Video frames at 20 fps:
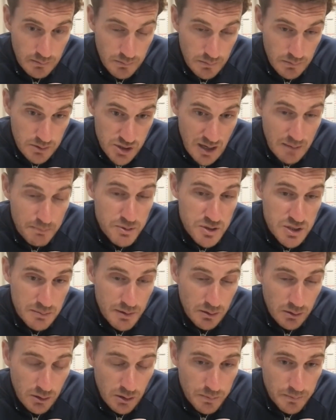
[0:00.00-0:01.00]
championship
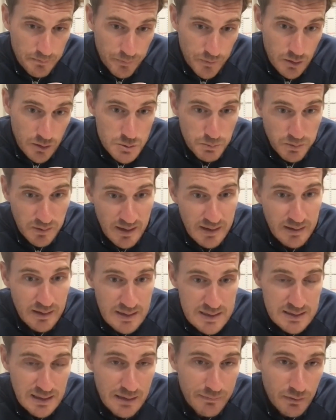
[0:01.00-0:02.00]
club who's played at
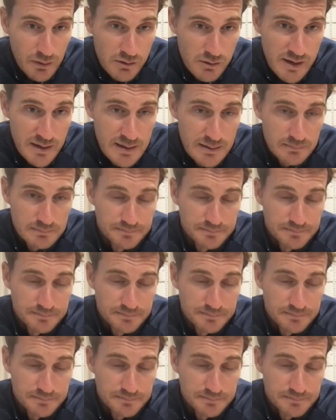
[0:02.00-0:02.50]
this level already.